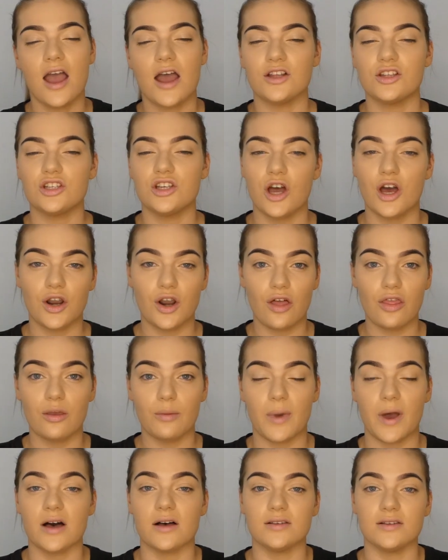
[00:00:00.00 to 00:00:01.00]
and turn on the
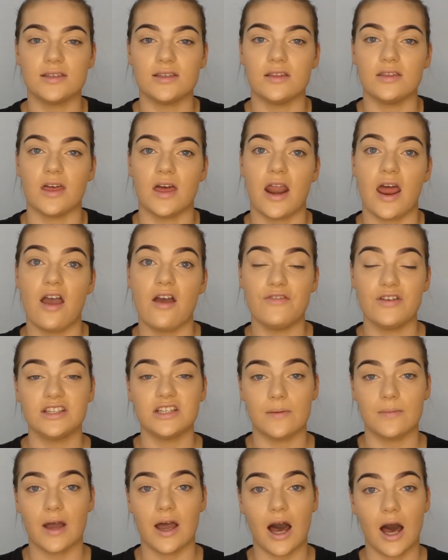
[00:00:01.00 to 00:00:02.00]
bell so that every
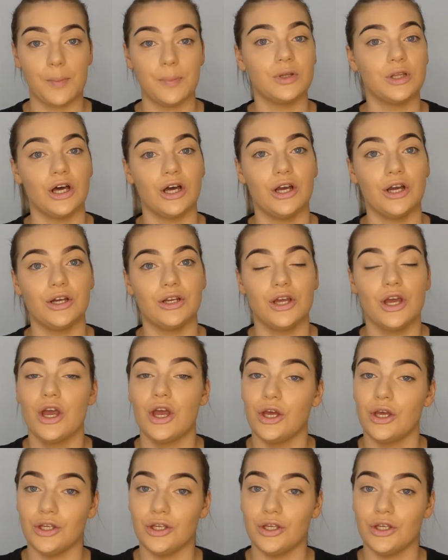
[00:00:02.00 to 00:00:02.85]
time I upload